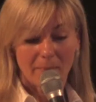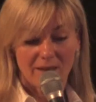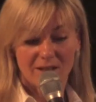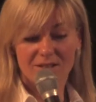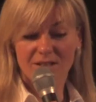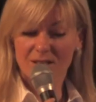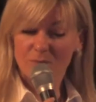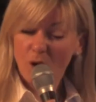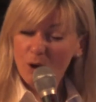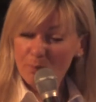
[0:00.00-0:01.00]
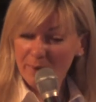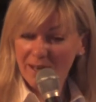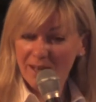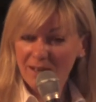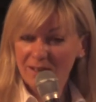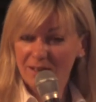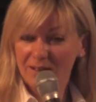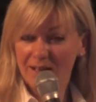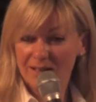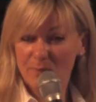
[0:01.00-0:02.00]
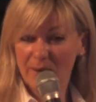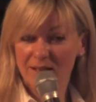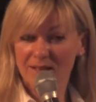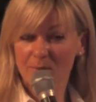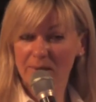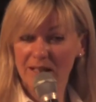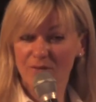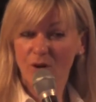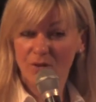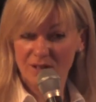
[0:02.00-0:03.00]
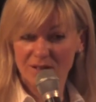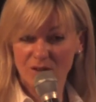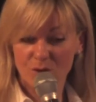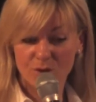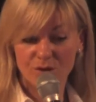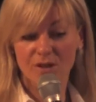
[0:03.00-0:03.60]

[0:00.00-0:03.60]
There's a small pay, and that depends, I believe, on the institution.